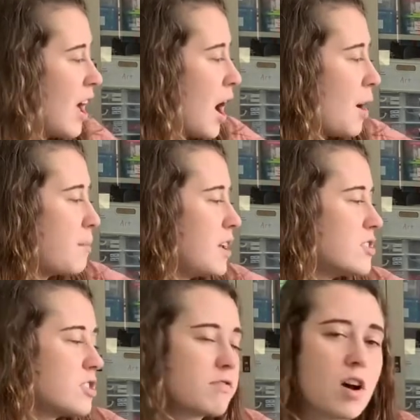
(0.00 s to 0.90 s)
a
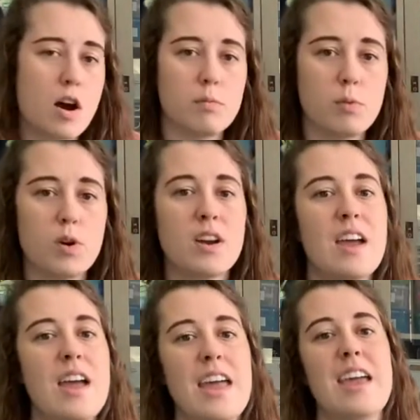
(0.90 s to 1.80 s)
piece of cardboard,
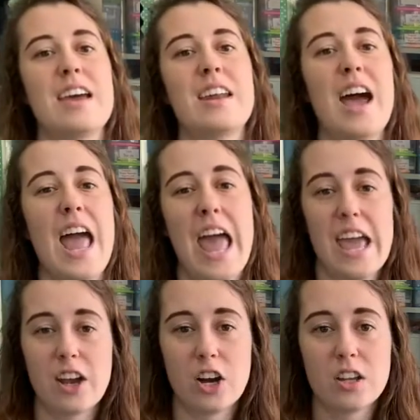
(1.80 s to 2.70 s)
and a
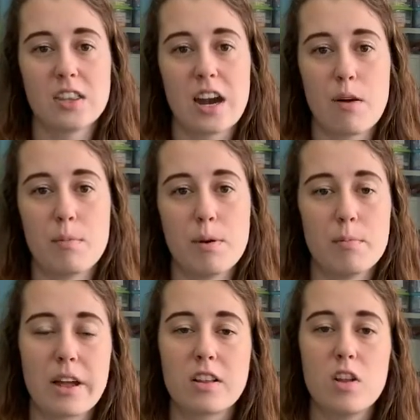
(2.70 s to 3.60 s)
hanger that I will put
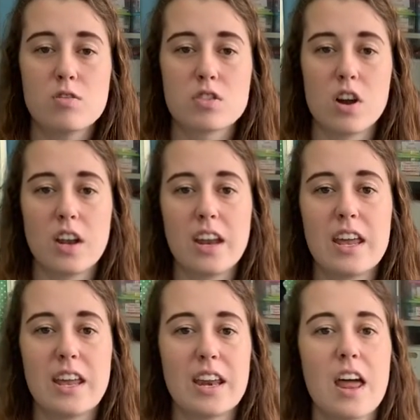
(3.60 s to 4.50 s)
my clothes on
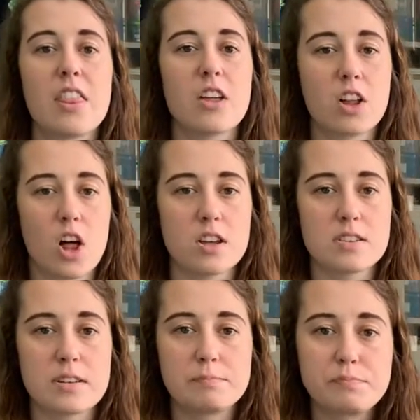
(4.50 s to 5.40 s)
in the
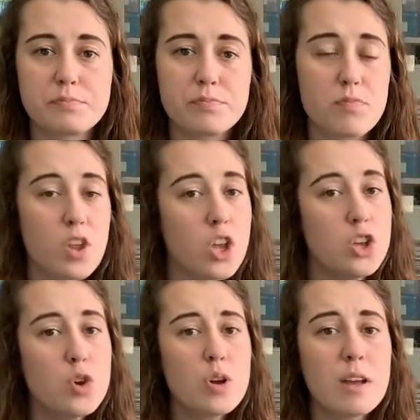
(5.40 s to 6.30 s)
closet.
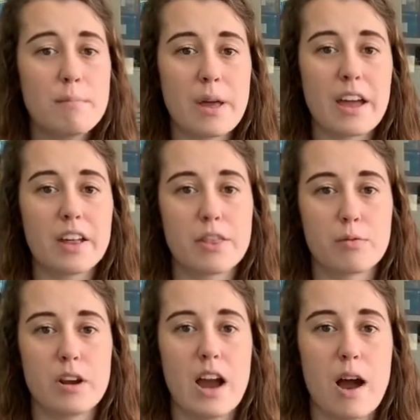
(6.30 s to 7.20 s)
You can pick
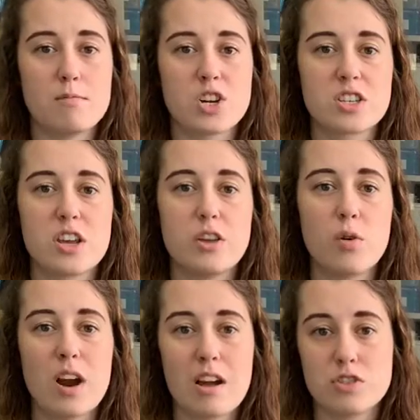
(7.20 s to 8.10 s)
three objects at
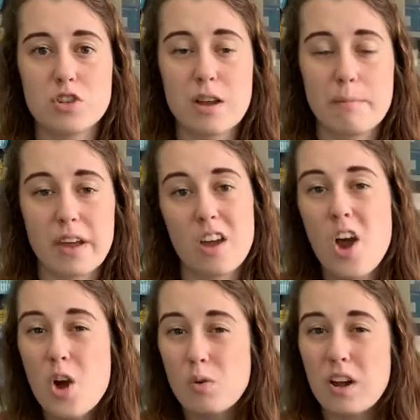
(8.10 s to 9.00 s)
your house. You can pick
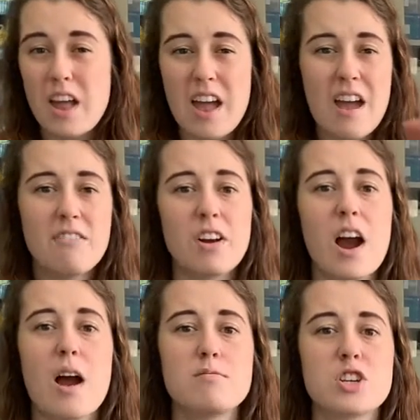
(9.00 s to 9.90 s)
whatever
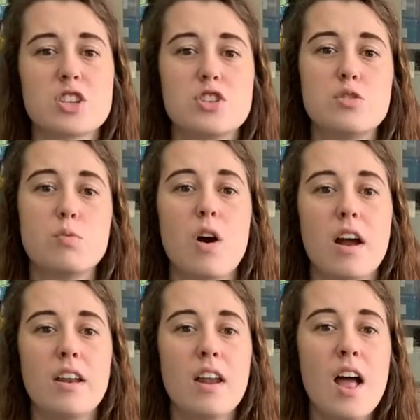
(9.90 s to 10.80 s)
objects you
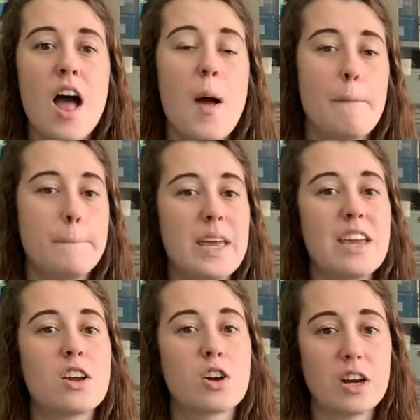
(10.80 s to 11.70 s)
want.
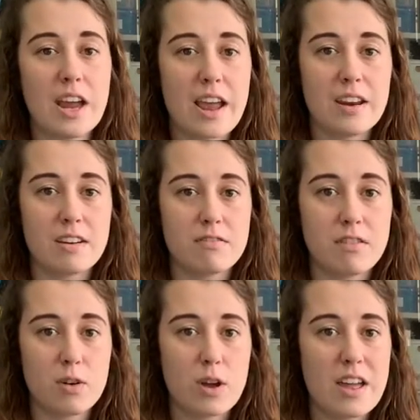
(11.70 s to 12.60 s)
Be creative,
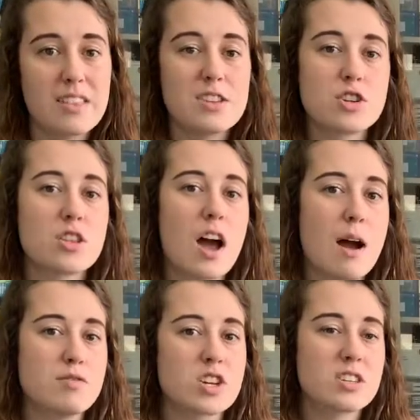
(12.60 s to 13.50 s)
okay? These are the
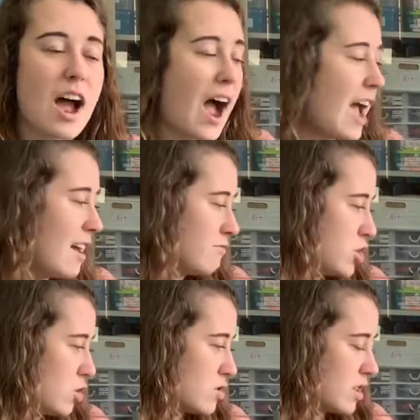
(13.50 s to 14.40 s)
objects I
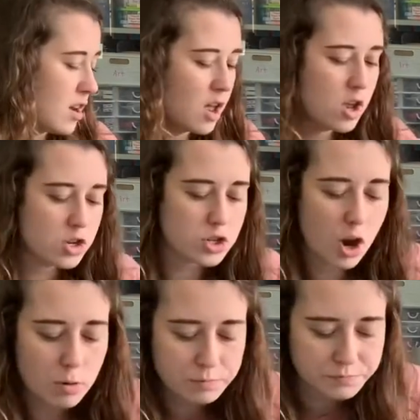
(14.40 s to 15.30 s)
have chosen.
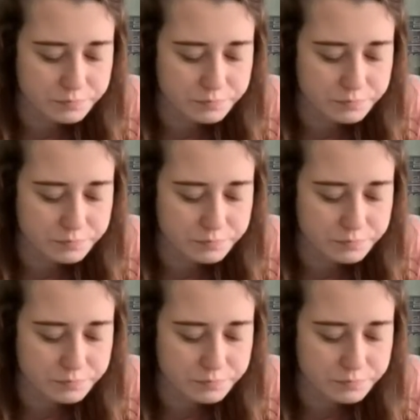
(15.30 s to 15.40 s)
So,